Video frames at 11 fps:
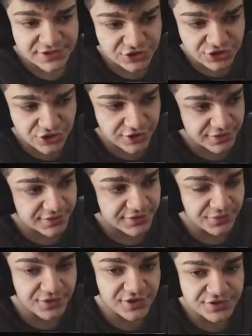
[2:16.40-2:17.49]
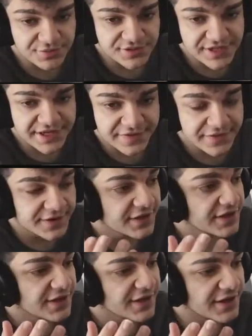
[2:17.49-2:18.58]
sure 100%.
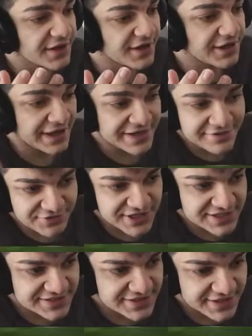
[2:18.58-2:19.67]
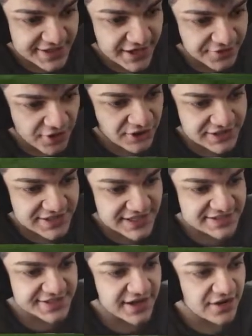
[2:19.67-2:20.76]
I never tested it out. All I
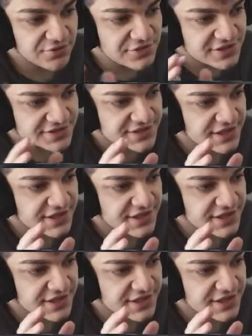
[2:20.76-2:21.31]
tested out was